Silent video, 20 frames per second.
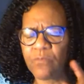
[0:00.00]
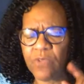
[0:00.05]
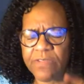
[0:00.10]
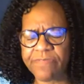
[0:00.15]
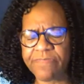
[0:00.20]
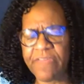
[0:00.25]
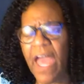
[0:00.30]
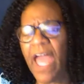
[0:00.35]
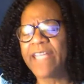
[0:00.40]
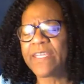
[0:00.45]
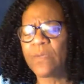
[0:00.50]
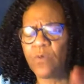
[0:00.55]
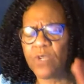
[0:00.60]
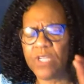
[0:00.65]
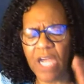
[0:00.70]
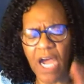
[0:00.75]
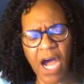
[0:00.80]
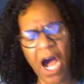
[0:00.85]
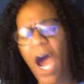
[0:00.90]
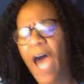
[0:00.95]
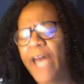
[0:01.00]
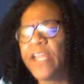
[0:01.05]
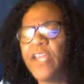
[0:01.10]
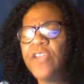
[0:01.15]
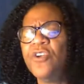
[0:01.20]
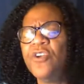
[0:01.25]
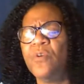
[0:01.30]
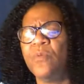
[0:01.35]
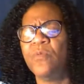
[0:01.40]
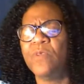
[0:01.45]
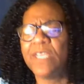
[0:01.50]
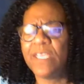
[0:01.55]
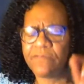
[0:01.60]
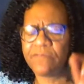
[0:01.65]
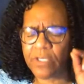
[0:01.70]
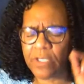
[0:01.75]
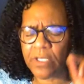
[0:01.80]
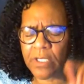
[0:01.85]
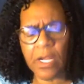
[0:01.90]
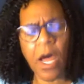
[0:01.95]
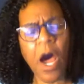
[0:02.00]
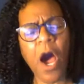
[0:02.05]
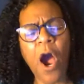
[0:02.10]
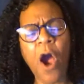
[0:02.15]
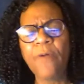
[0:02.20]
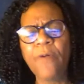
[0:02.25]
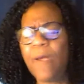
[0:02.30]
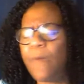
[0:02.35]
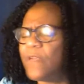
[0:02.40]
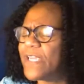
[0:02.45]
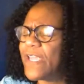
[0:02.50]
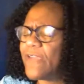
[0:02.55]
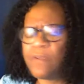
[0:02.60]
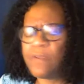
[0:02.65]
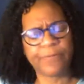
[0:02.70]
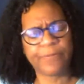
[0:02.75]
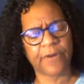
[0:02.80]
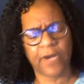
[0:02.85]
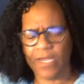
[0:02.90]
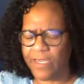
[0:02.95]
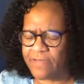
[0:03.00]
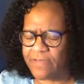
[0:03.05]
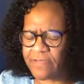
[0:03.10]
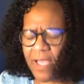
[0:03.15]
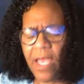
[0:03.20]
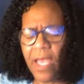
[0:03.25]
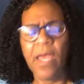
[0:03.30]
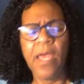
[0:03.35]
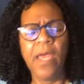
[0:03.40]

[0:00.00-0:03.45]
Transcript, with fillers: We thank you. We honor you. We give you glory and we give you praise.